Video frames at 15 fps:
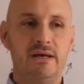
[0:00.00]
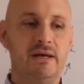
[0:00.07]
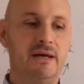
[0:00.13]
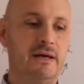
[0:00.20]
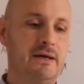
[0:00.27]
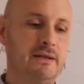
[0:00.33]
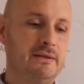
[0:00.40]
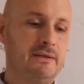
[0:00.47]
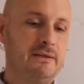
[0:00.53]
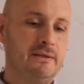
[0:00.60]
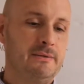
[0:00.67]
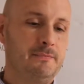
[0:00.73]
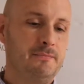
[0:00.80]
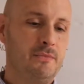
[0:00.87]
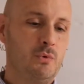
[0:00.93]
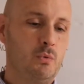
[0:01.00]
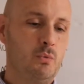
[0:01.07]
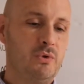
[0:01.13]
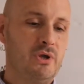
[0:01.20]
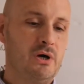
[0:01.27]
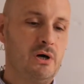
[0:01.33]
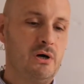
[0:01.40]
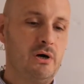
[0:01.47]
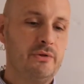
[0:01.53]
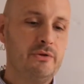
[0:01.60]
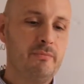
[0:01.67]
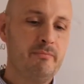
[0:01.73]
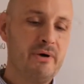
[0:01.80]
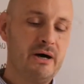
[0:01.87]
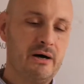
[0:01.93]
and we are on a
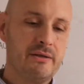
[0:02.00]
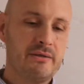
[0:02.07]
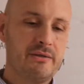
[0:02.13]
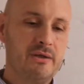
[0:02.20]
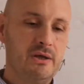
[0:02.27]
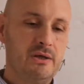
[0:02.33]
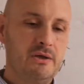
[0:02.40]
path